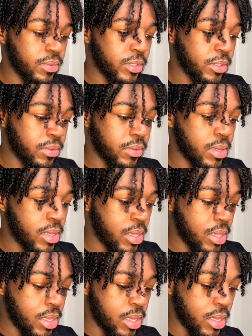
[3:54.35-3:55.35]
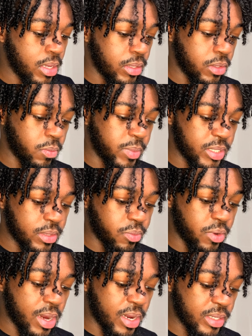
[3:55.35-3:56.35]
So don't be
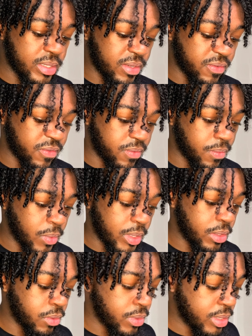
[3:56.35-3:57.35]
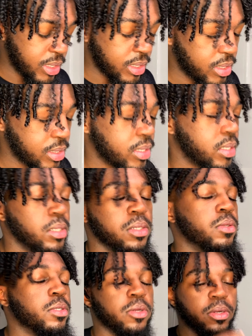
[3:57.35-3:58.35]
surprised if when doing these
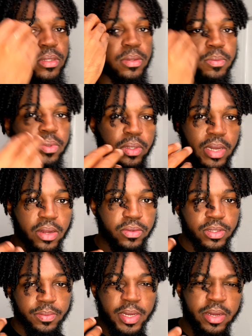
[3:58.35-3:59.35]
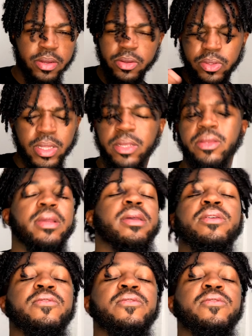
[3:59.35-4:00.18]
you start to pull out some hair and you think your hair is